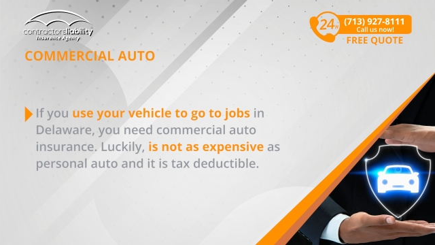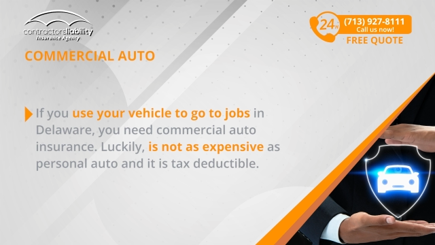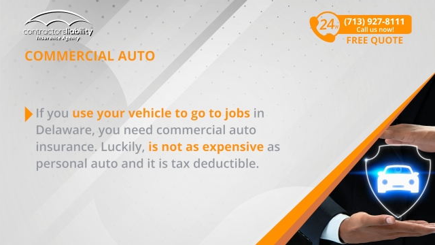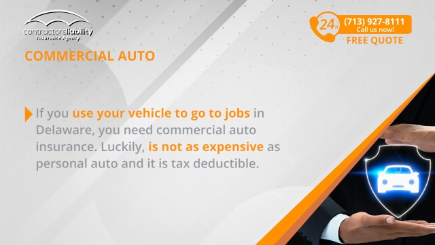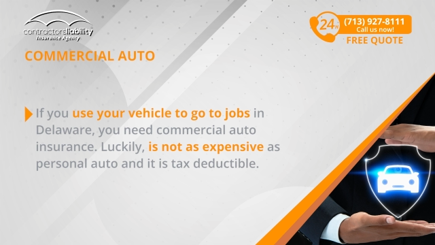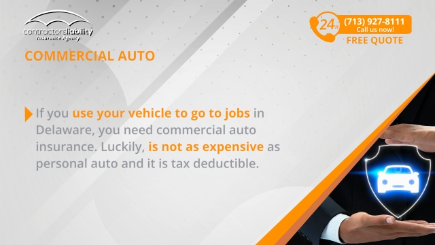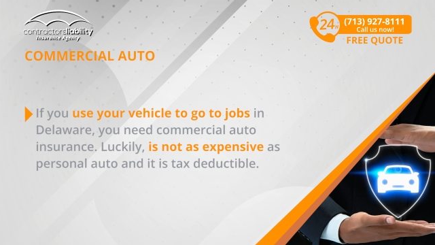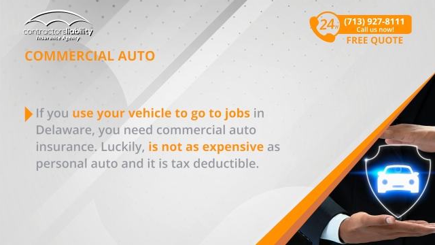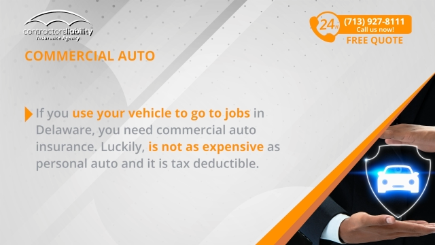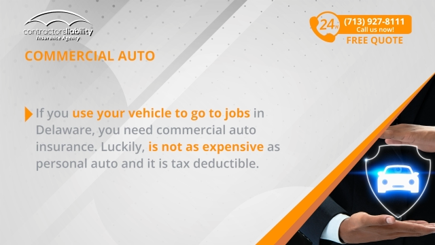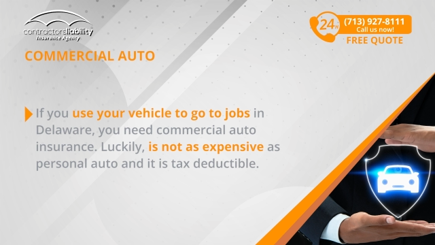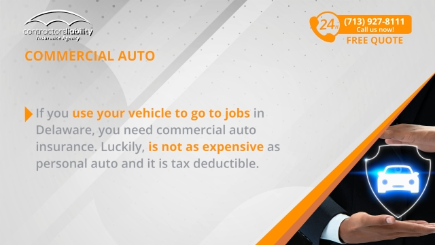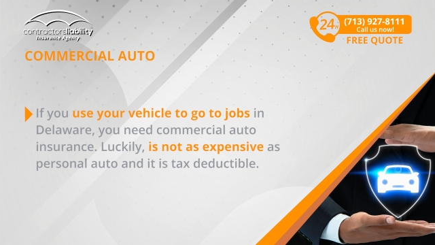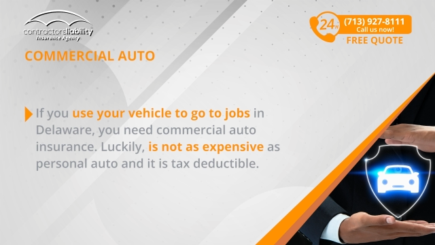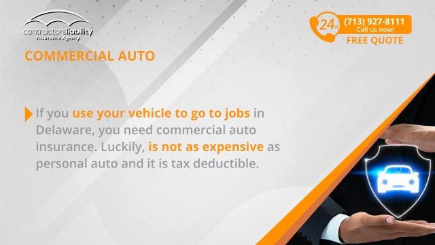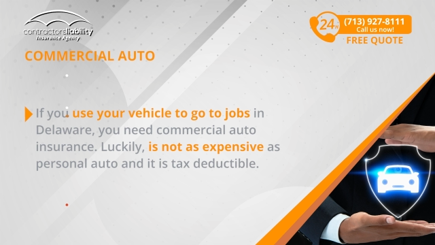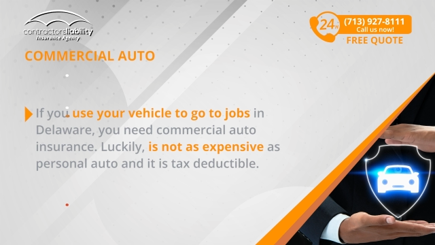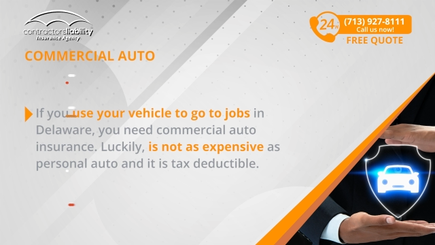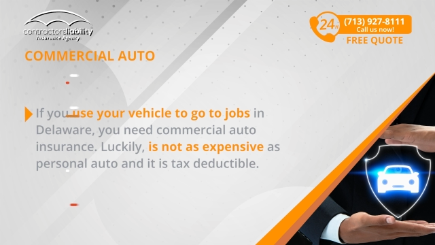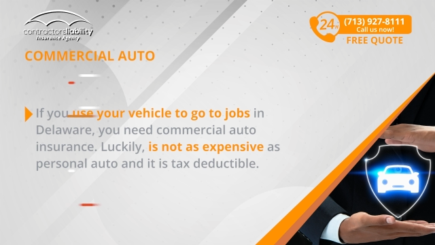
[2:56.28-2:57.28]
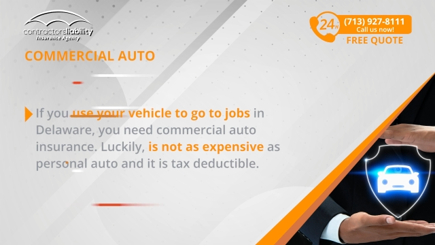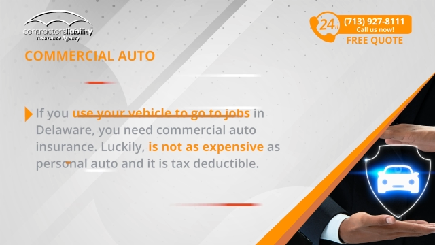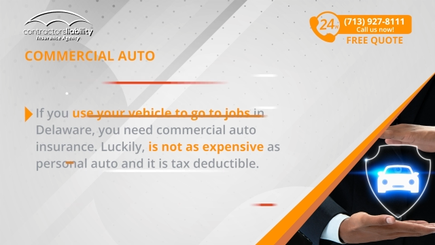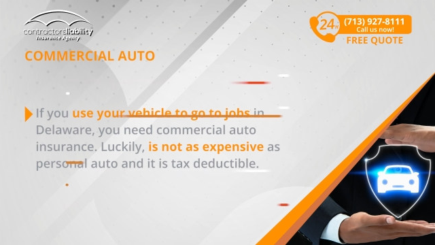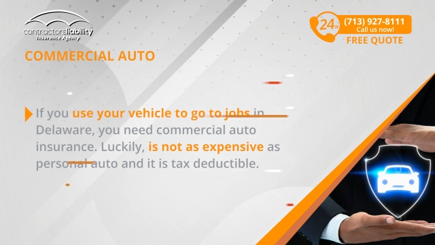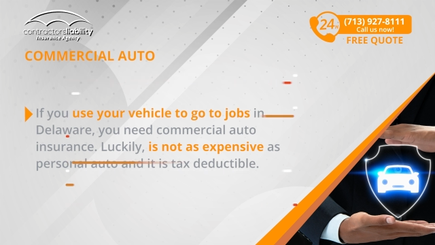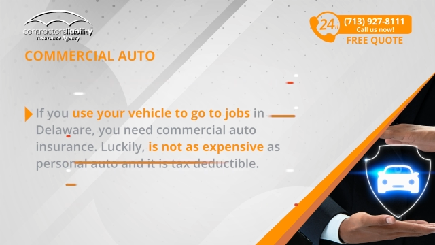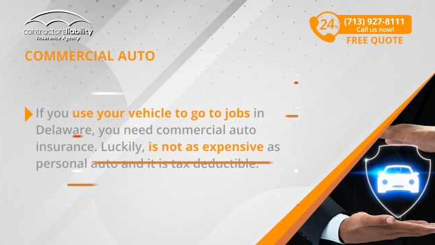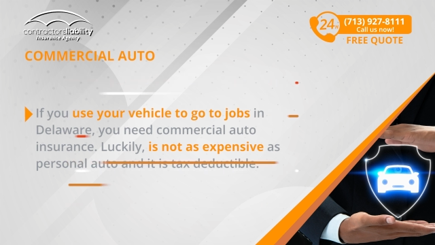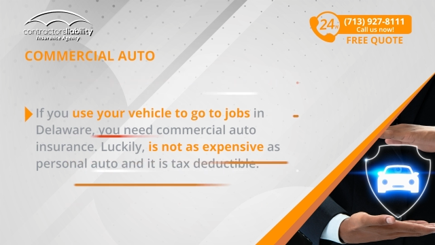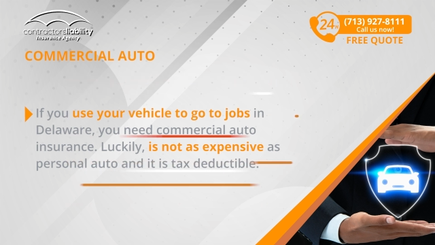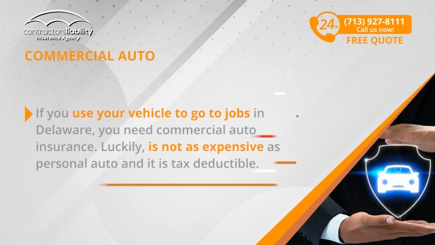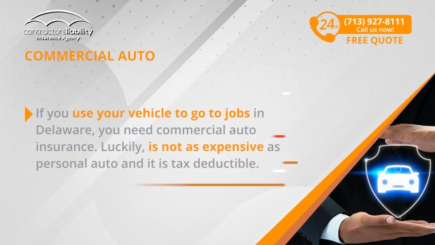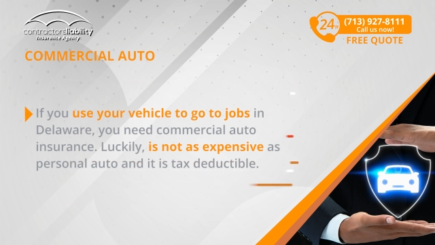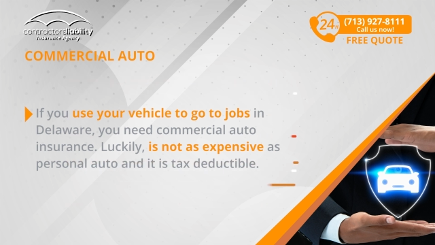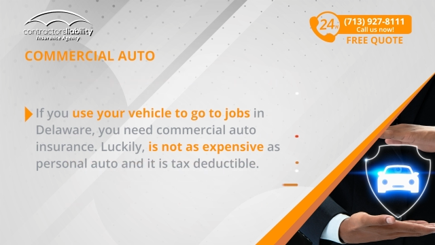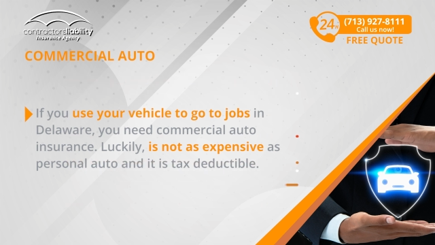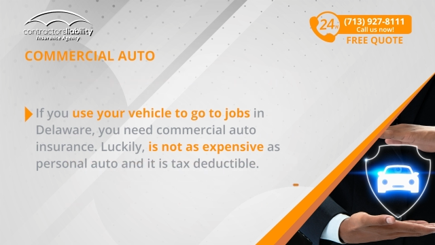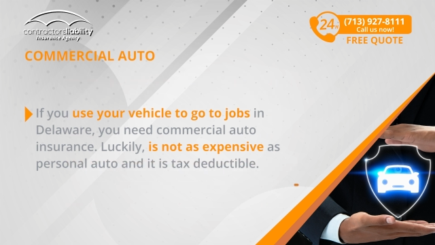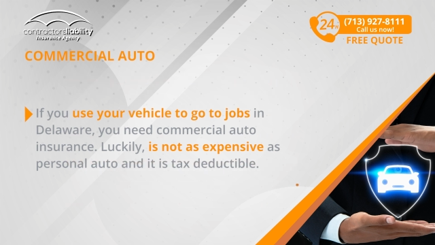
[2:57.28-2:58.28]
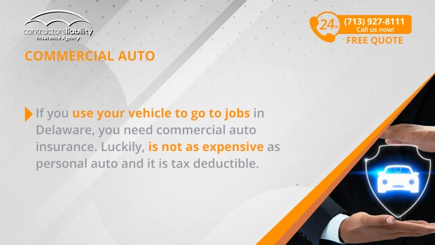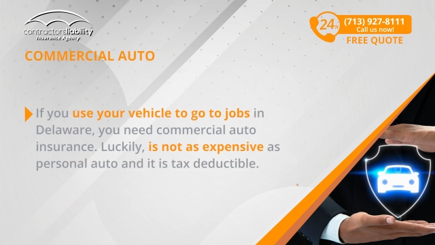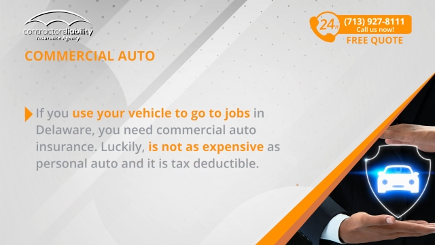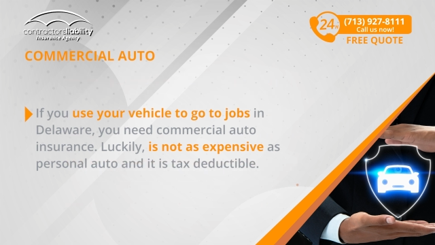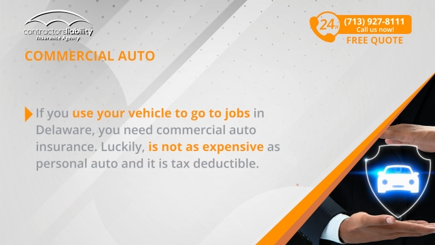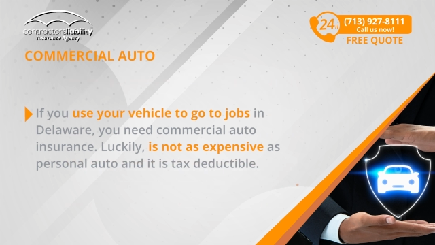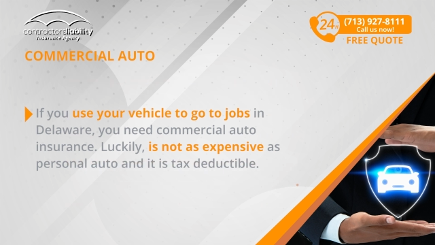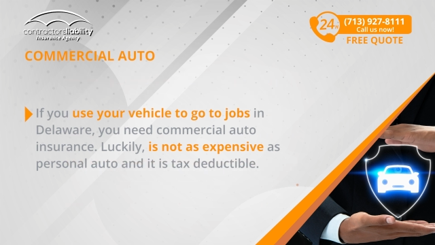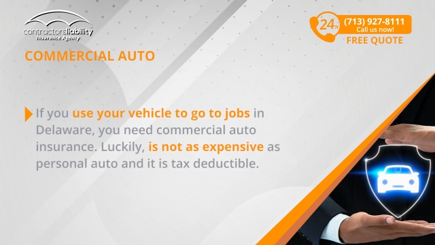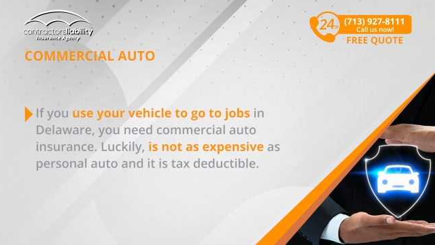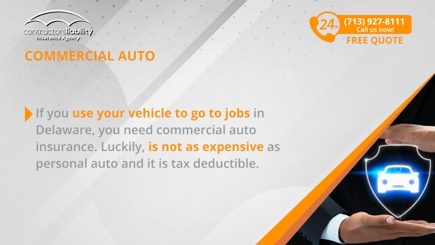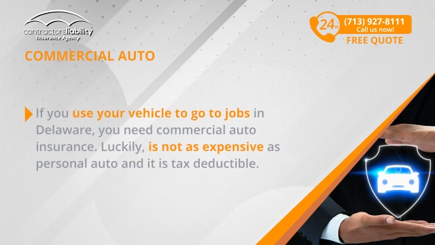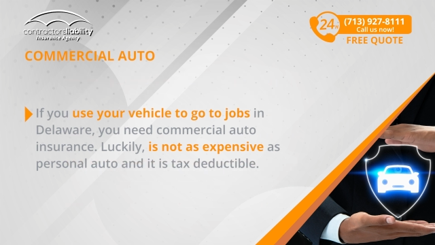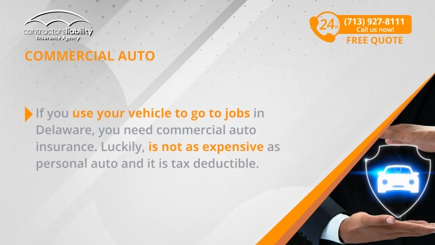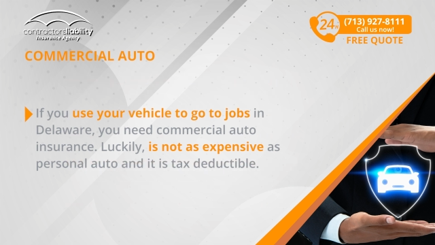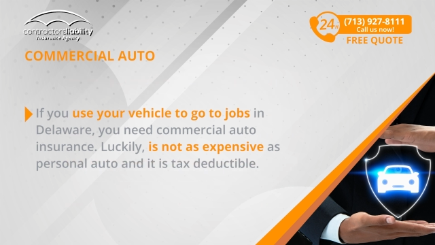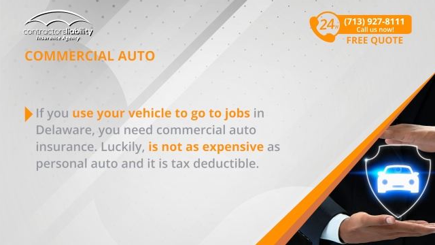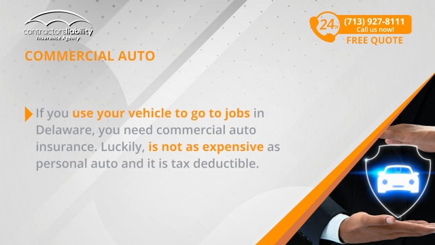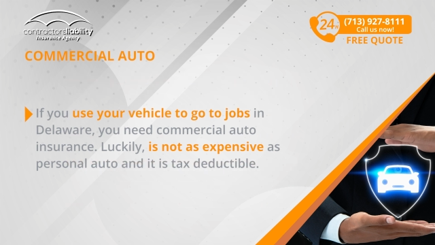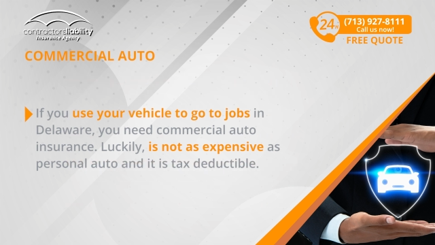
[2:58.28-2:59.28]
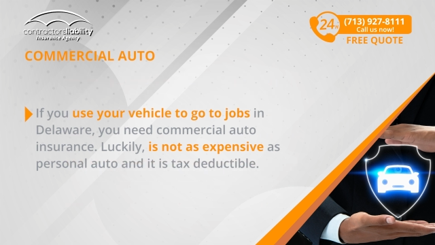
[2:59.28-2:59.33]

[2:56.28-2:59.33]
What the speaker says: [unreadable: no face in view]